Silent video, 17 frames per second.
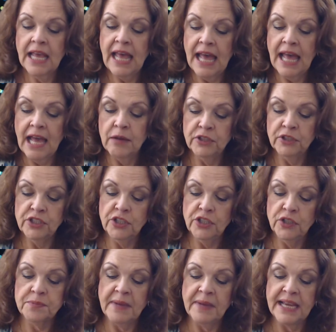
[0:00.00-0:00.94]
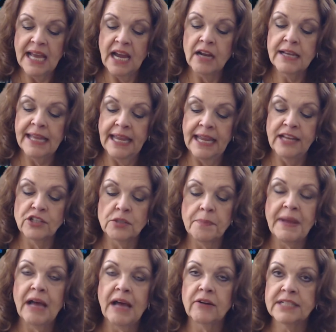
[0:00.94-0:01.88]
I will use my Archangel
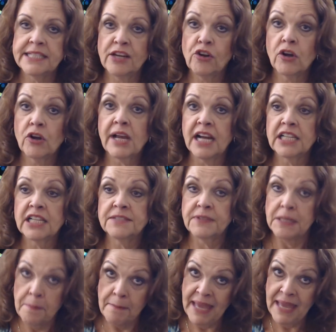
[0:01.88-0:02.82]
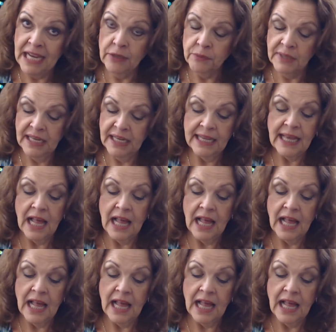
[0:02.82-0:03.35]
Power Tarot cards for the main reading.